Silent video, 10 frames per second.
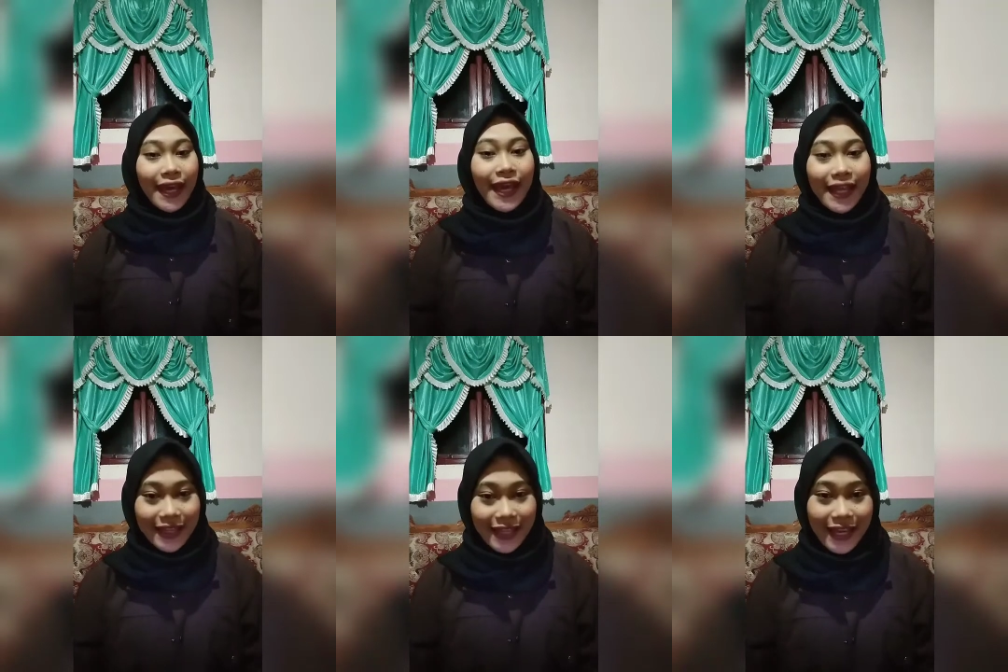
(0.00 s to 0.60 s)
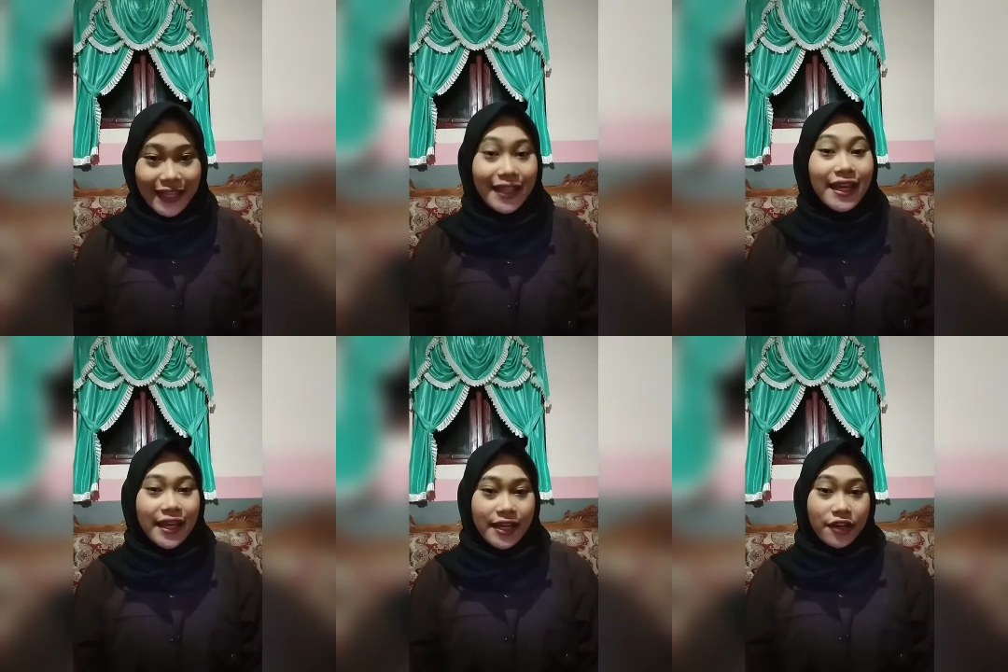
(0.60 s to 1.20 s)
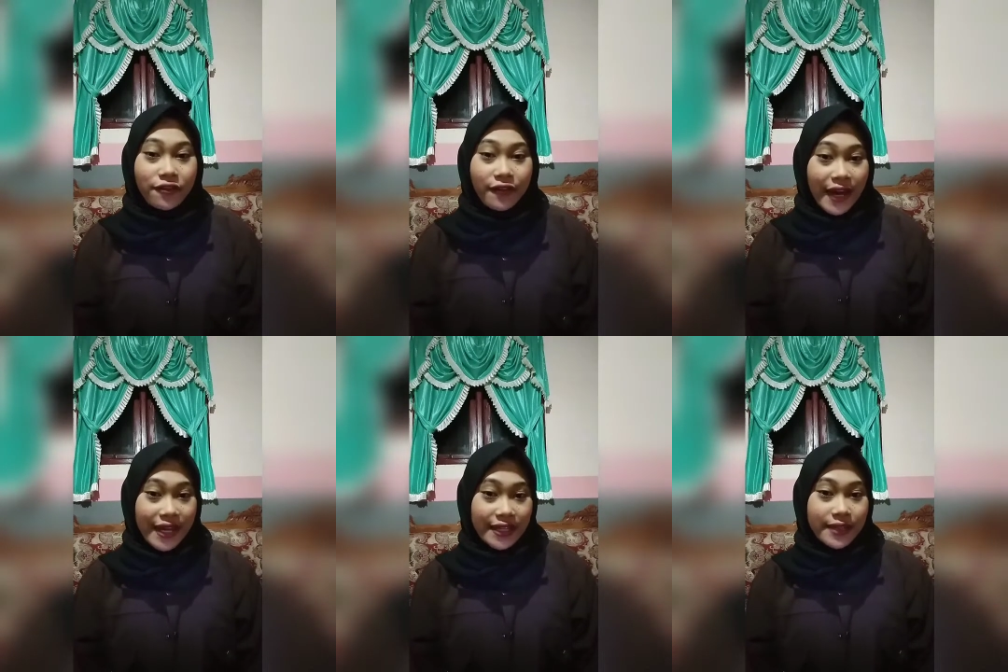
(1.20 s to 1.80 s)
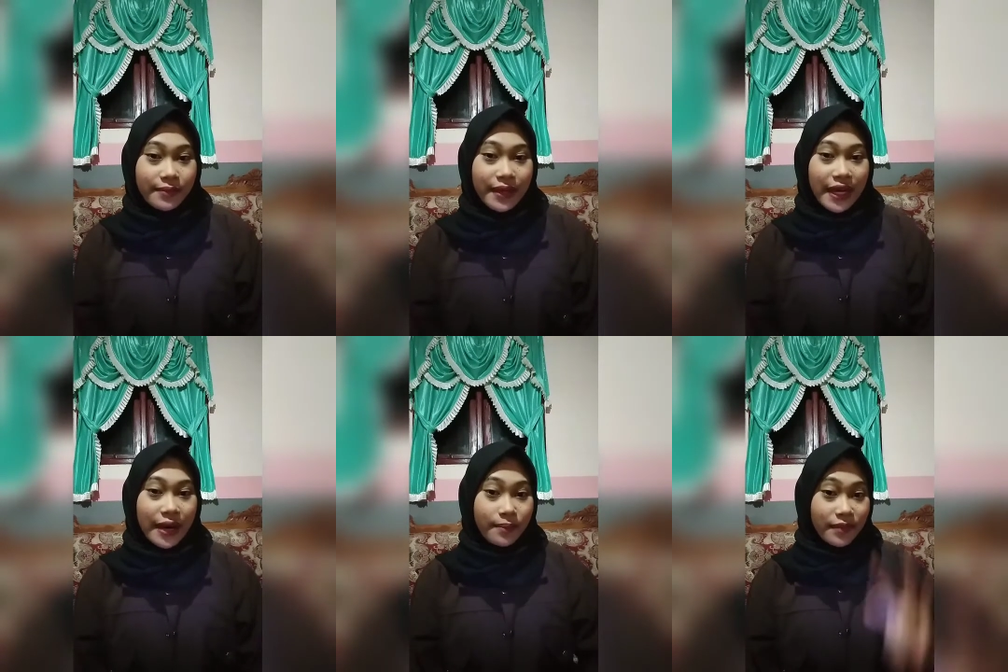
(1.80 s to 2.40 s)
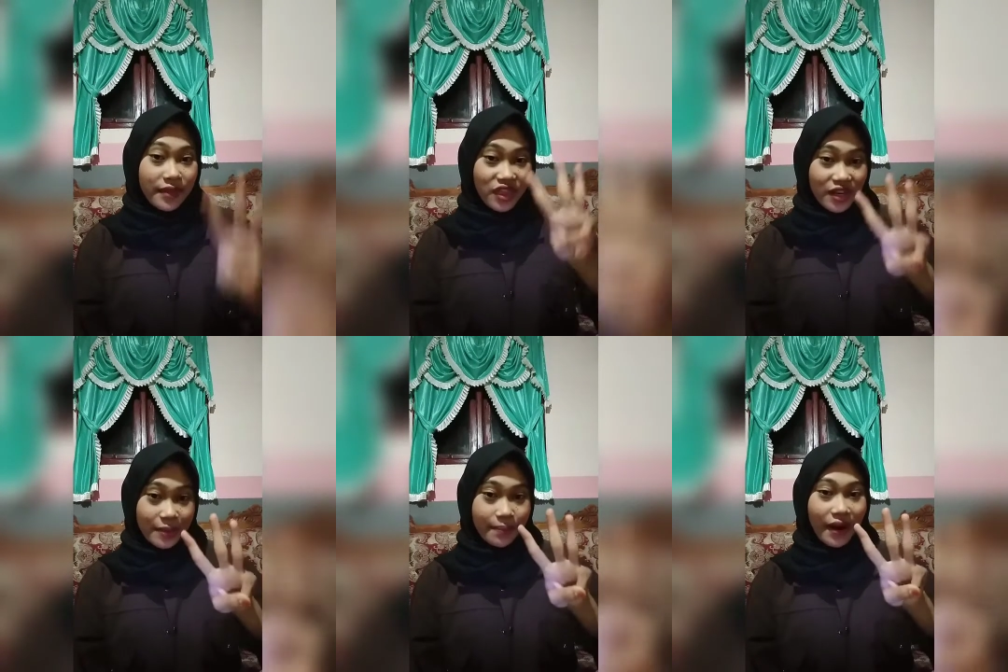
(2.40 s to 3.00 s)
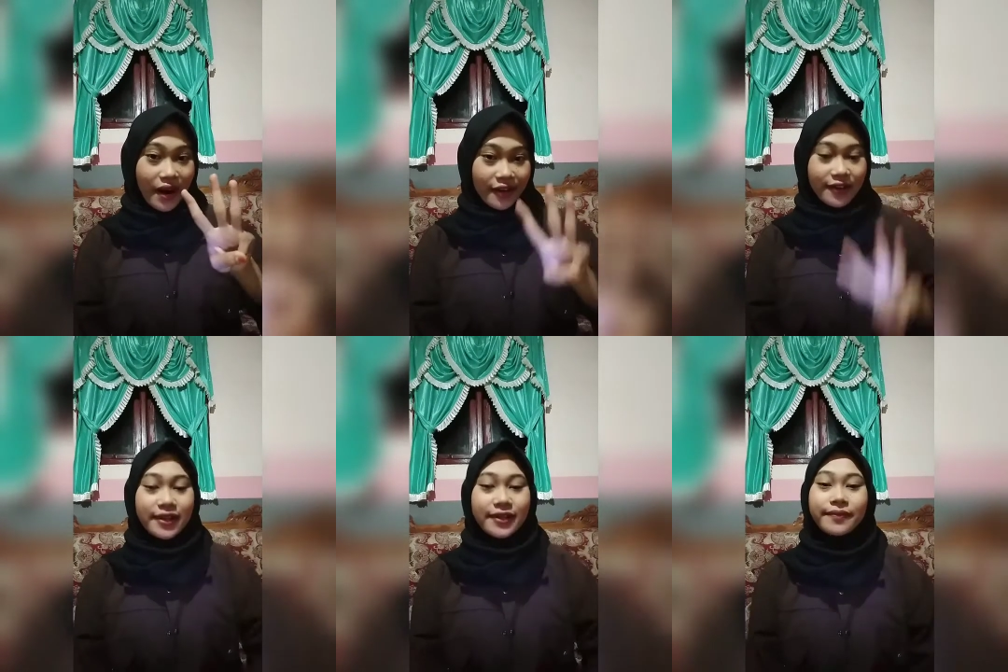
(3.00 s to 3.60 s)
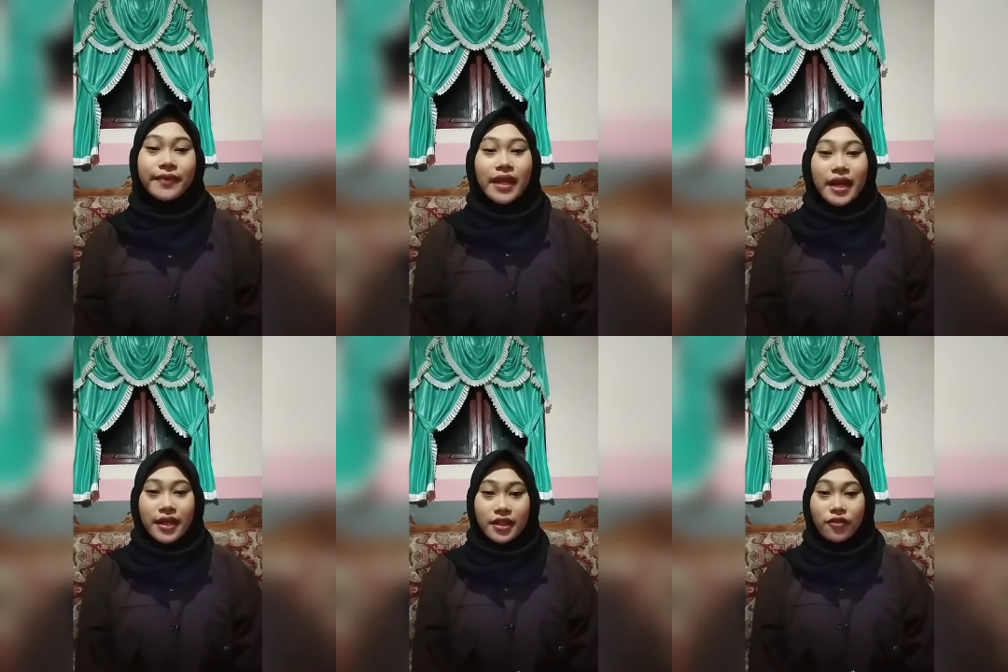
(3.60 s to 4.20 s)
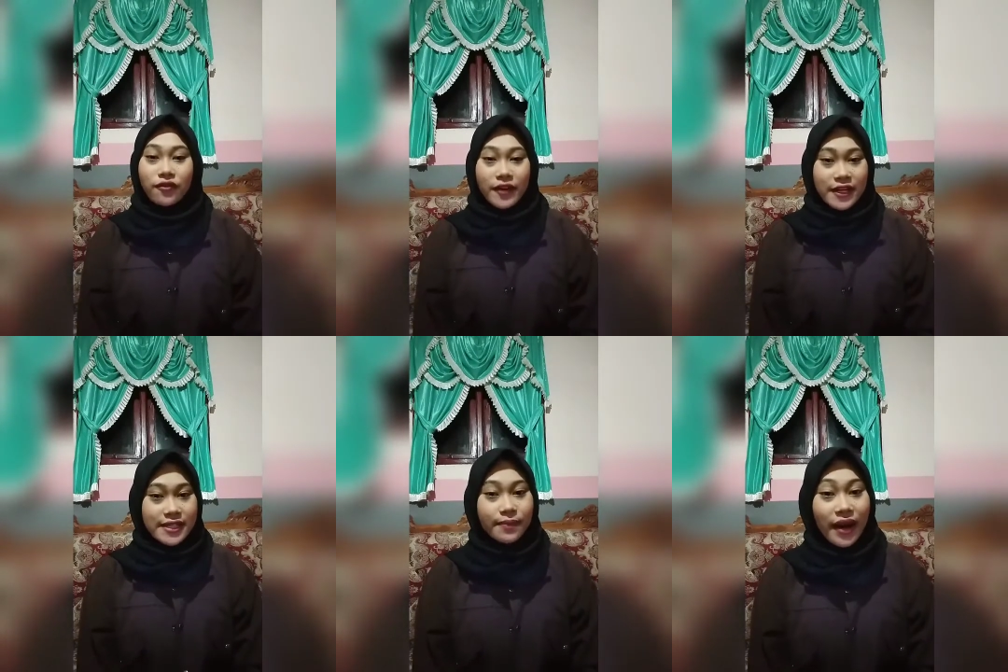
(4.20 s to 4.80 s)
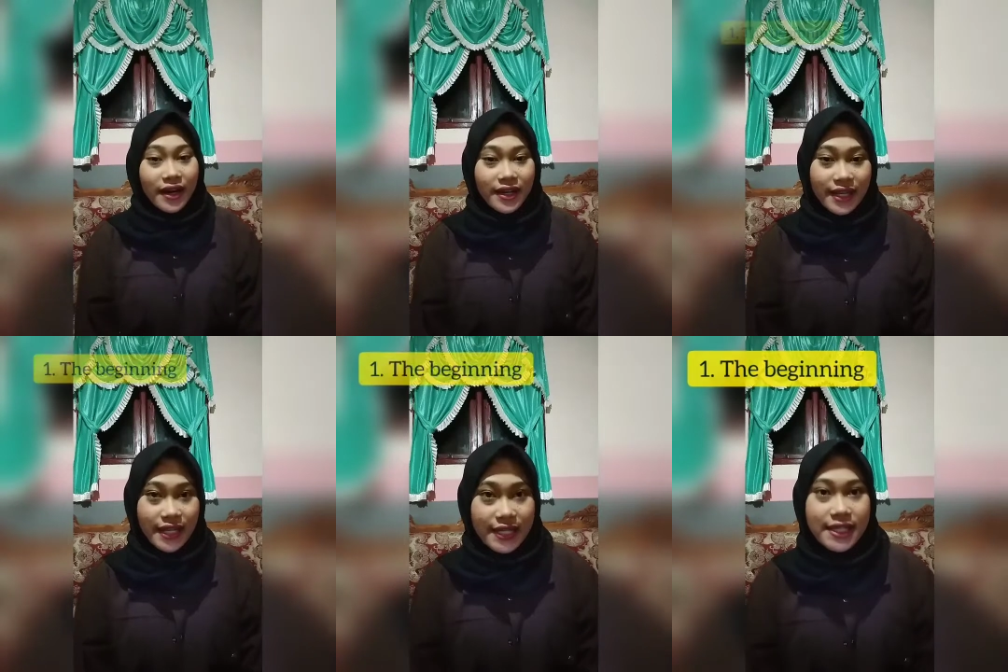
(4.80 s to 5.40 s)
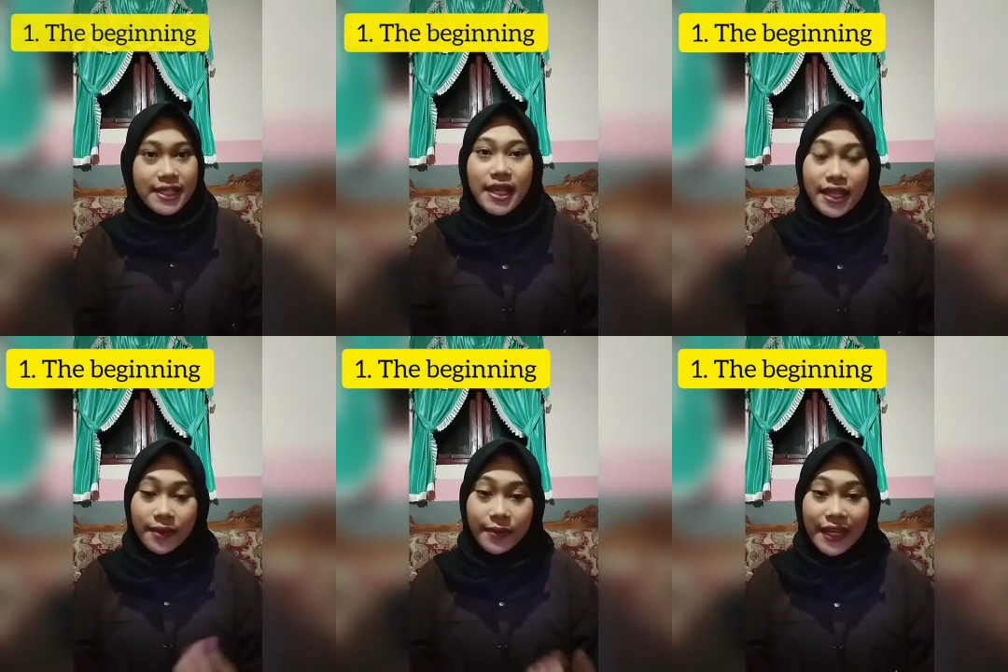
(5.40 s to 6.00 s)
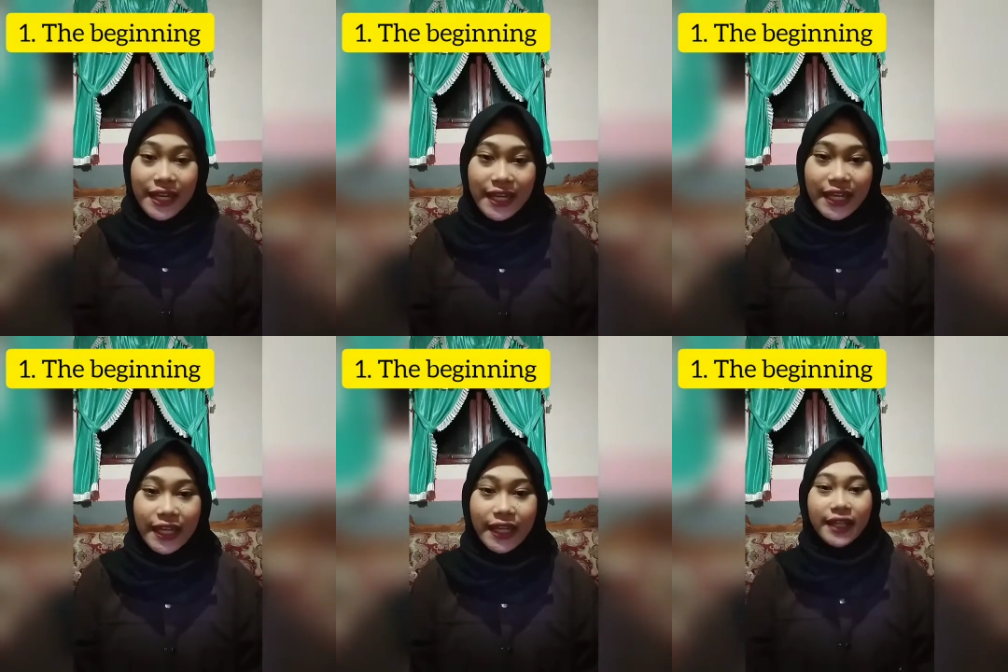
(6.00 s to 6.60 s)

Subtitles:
And that divide become three parts. The first part is the beginning.